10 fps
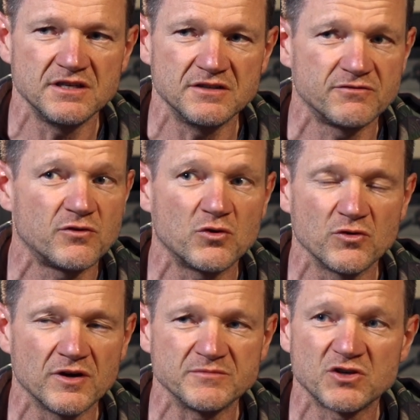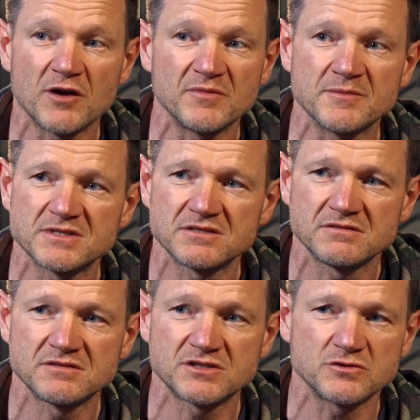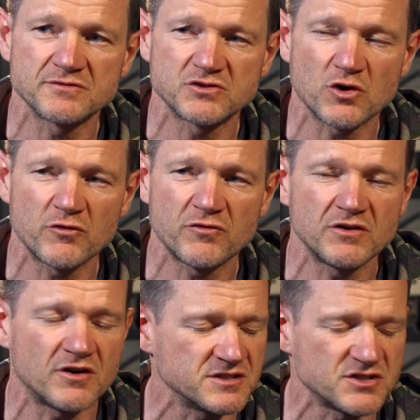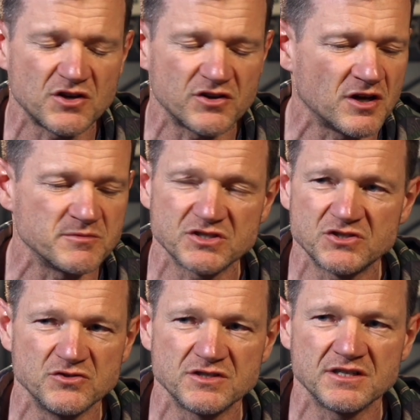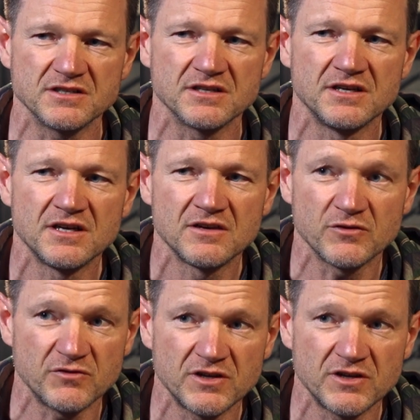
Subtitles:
it for time-lapse stills photography. I decided I'm just using it for